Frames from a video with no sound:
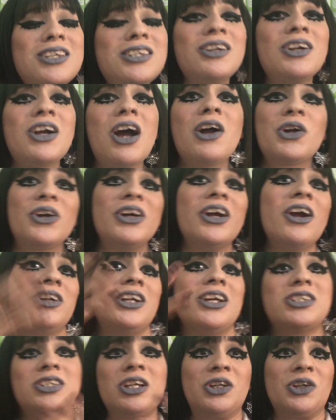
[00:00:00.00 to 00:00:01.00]
agree or
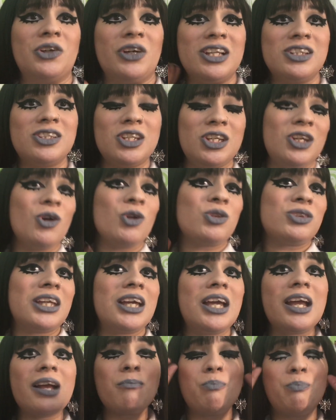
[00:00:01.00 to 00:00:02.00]
disagree. Do you
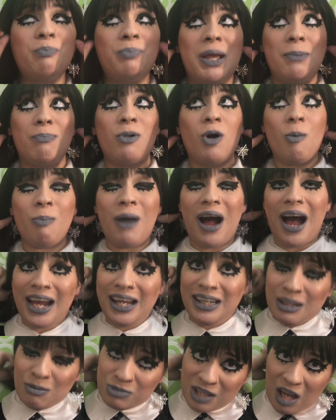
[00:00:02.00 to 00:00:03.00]
think people
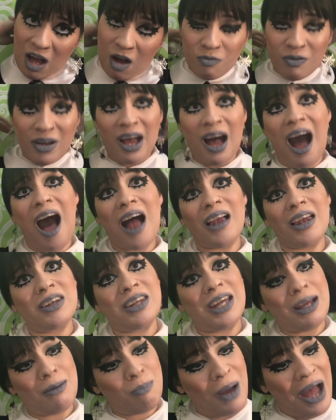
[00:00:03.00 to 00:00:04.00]
buying themselves a
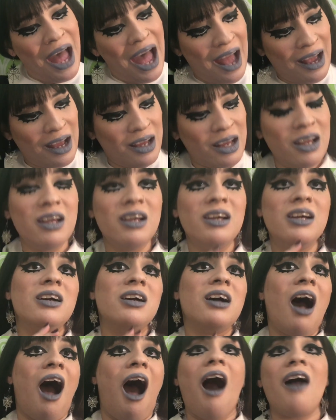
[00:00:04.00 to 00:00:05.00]
holiday pack,
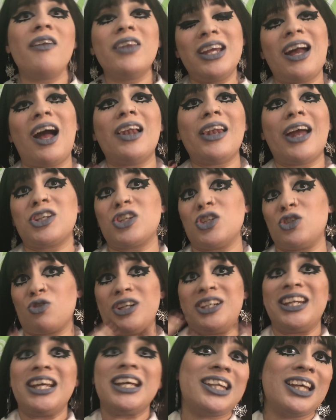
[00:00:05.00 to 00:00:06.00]
holiday collection's
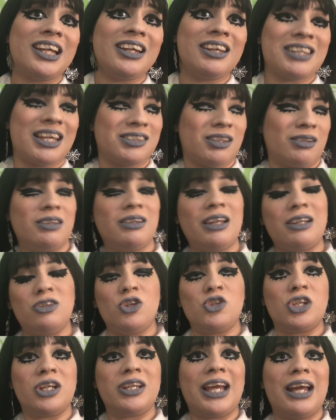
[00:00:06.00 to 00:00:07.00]
ridiculous? That's something that you
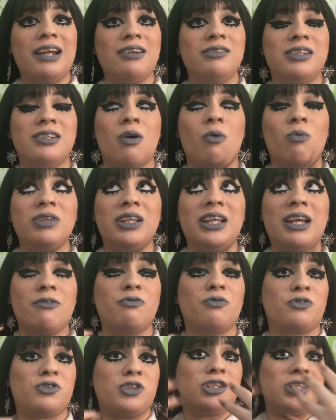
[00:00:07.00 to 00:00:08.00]
should give
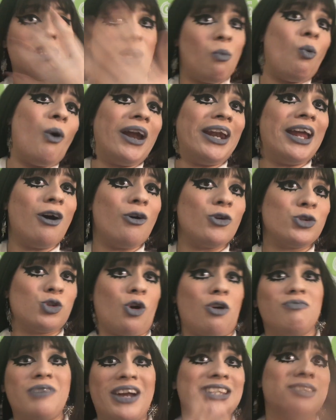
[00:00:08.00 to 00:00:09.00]
to someone else,
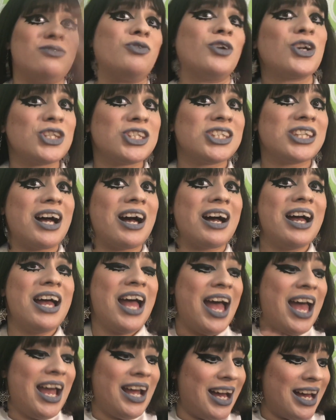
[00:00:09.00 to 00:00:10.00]
or vice versa?
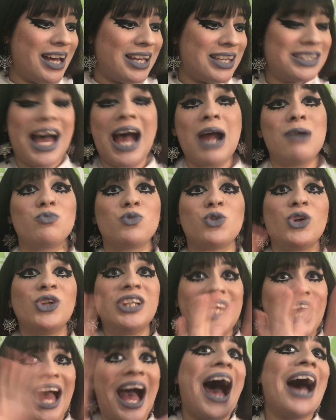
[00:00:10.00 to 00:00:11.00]
Because I'm
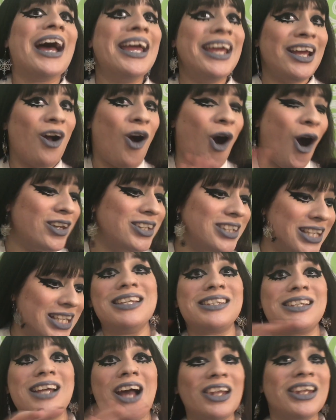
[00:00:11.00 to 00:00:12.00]
really eyeing on
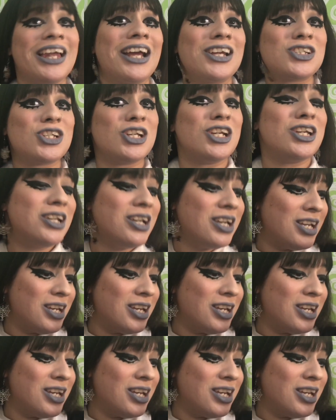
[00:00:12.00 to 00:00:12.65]
this collection